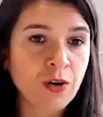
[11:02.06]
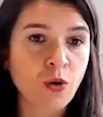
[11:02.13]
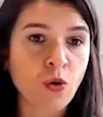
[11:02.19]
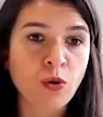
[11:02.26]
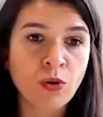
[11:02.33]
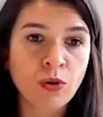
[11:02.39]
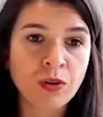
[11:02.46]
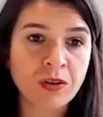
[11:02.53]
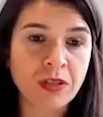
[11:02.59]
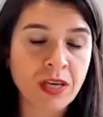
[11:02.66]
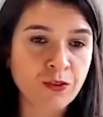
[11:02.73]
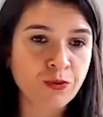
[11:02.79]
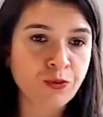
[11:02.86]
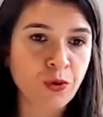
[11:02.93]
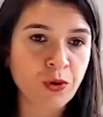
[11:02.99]
We are all
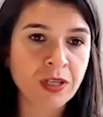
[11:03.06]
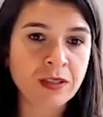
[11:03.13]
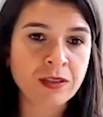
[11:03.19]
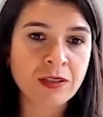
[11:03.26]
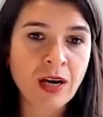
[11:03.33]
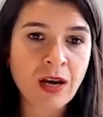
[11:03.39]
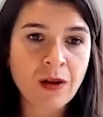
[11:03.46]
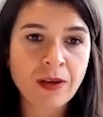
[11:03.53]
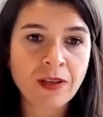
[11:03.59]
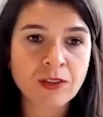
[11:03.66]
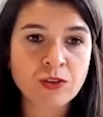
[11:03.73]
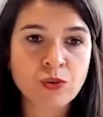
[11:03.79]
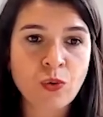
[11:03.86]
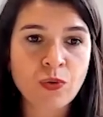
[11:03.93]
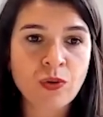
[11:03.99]
in for it.
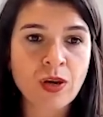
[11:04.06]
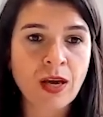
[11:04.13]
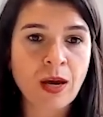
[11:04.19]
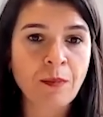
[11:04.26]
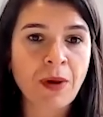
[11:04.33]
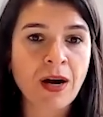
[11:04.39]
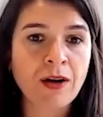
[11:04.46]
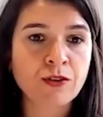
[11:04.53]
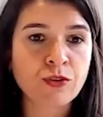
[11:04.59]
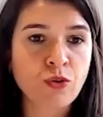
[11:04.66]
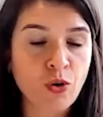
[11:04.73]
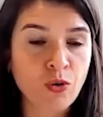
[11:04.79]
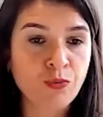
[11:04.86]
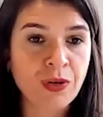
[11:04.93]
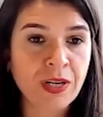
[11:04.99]
It's talking about
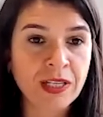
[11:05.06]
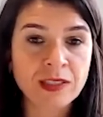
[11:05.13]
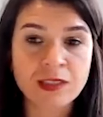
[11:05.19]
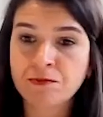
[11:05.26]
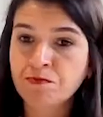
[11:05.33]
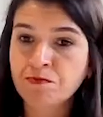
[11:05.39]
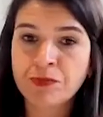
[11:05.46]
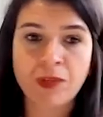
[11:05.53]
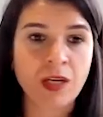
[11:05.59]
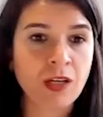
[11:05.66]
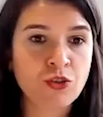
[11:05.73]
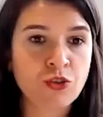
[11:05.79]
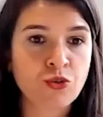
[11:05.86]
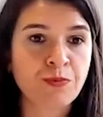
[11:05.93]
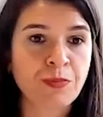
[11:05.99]
conflicts.
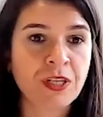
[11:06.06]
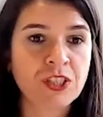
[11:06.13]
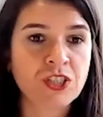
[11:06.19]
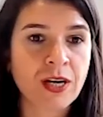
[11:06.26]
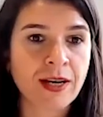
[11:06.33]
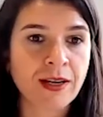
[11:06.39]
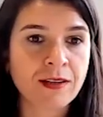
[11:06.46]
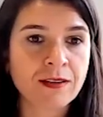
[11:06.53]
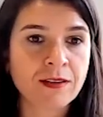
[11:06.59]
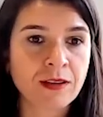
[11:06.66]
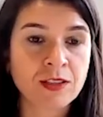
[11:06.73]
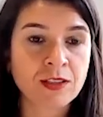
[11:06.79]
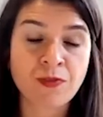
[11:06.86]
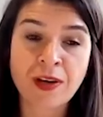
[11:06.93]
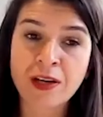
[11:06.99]
It should be checked.
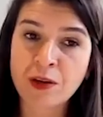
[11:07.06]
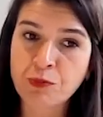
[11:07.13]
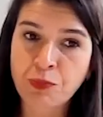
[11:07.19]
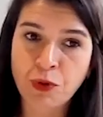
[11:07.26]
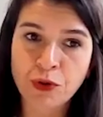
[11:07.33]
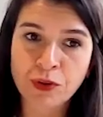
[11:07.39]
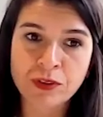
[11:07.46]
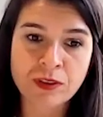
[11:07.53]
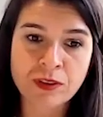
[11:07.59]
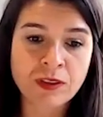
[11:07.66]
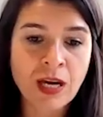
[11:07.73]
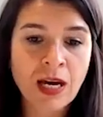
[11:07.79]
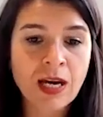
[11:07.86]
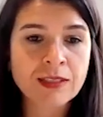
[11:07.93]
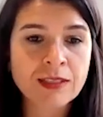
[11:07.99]
It's very
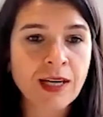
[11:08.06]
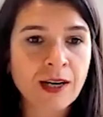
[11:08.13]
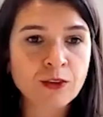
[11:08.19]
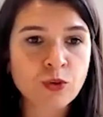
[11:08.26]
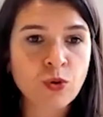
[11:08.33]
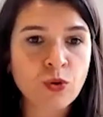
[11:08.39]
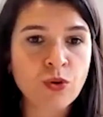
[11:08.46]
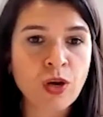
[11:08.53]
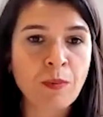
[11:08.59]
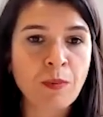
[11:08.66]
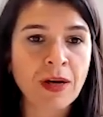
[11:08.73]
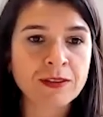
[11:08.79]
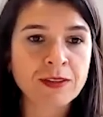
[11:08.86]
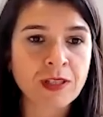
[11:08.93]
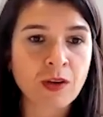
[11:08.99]
important. They are talking
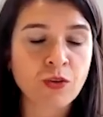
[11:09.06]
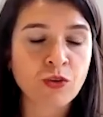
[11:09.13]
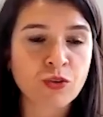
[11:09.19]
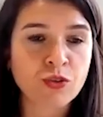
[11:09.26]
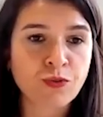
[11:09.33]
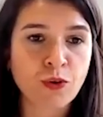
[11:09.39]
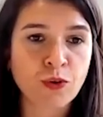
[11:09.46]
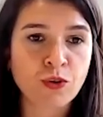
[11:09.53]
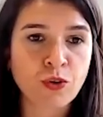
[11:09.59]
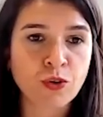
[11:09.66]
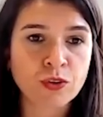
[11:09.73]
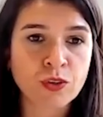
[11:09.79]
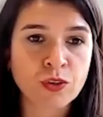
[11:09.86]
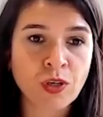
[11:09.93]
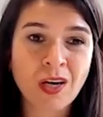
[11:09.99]
about security for
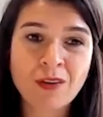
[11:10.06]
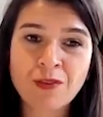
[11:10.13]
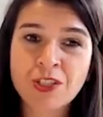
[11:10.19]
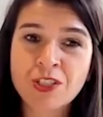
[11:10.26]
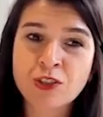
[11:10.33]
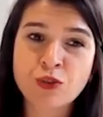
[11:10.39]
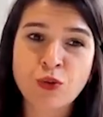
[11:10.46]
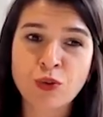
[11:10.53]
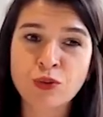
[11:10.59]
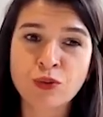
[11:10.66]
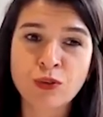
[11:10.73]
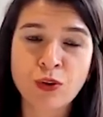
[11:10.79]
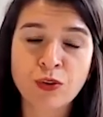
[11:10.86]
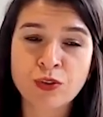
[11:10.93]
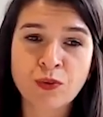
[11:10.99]
costs. We just go
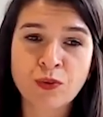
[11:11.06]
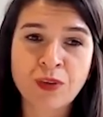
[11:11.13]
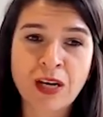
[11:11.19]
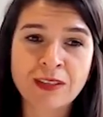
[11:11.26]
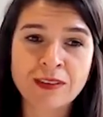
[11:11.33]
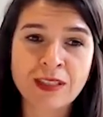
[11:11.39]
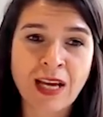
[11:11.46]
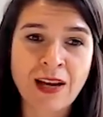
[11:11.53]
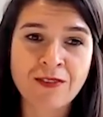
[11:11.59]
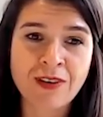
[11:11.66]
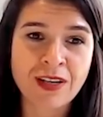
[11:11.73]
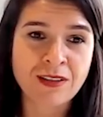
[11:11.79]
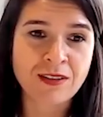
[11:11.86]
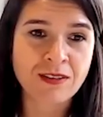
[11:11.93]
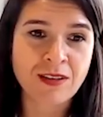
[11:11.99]
to Lloyd's of London,
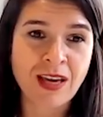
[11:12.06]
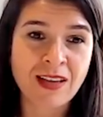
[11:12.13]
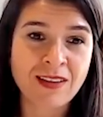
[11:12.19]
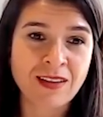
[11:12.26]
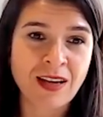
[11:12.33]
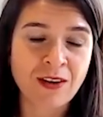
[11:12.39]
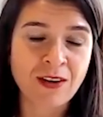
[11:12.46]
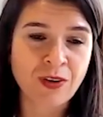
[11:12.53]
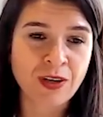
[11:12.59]
A-rated, get an